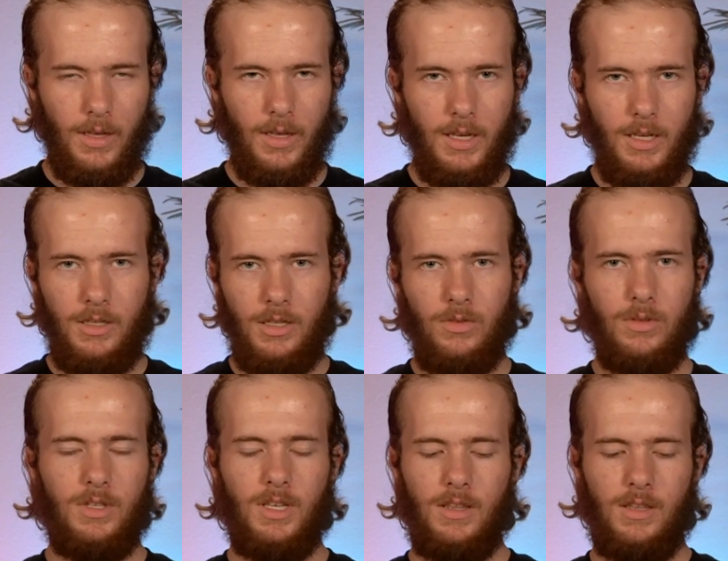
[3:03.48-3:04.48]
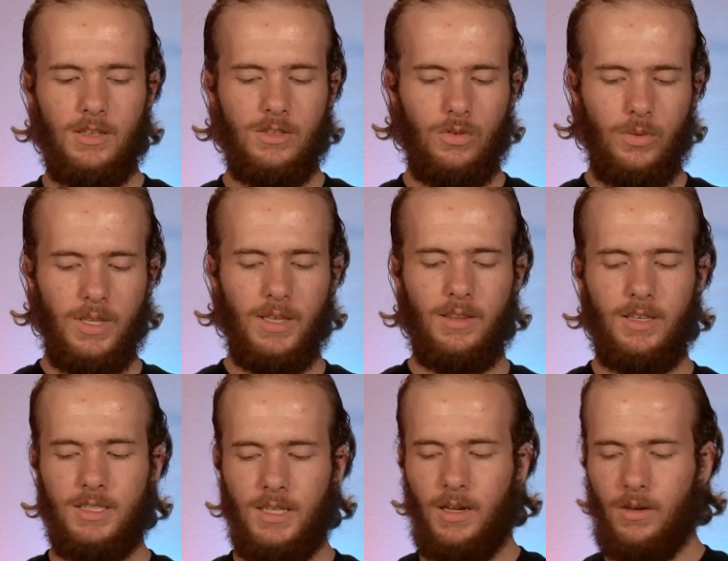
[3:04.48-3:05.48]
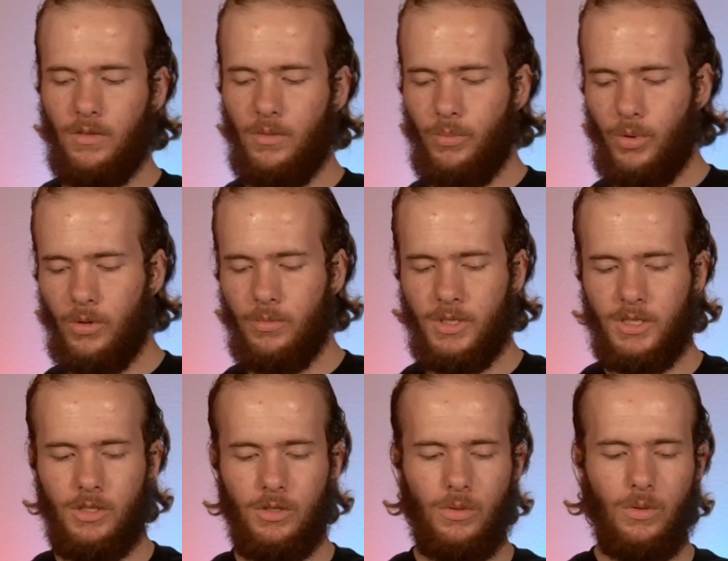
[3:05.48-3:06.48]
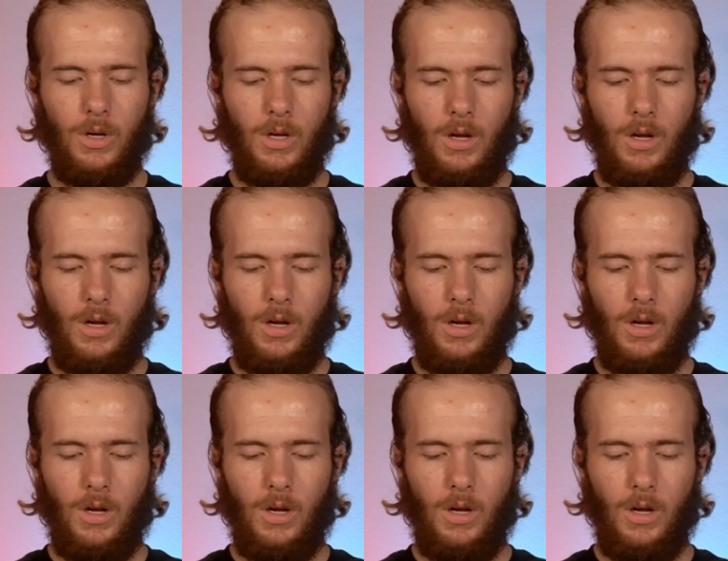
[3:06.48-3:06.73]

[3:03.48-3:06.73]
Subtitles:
he did this out of the purpose to